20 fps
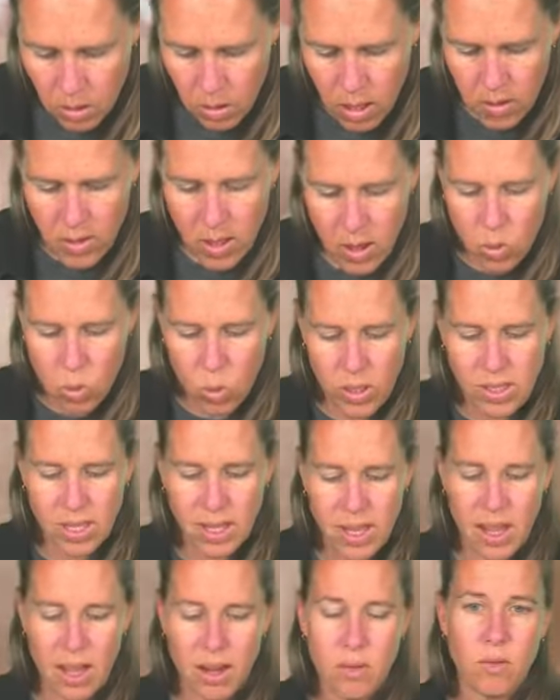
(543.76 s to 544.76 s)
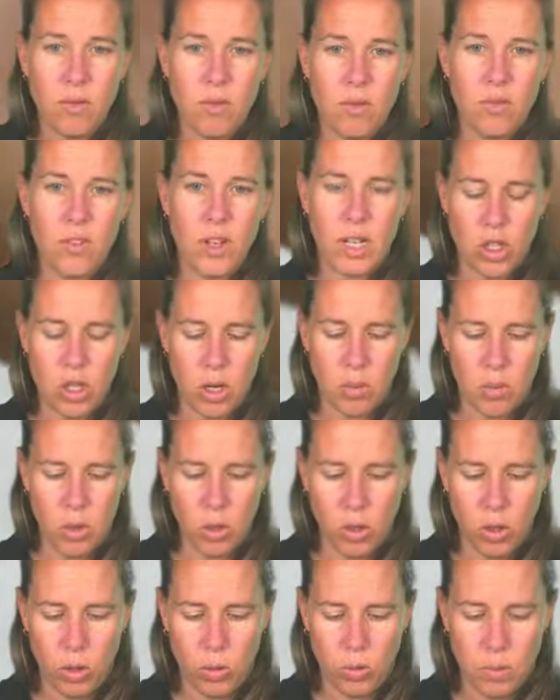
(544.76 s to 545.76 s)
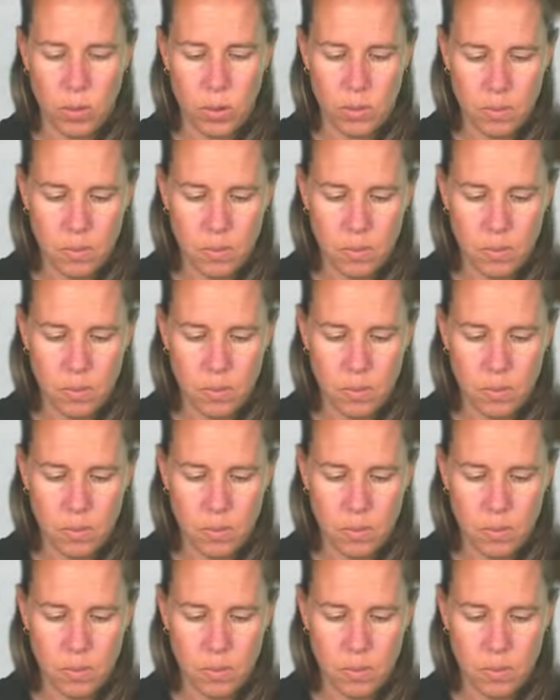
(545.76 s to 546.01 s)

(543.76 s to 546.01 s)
And then once again, finish up your loop.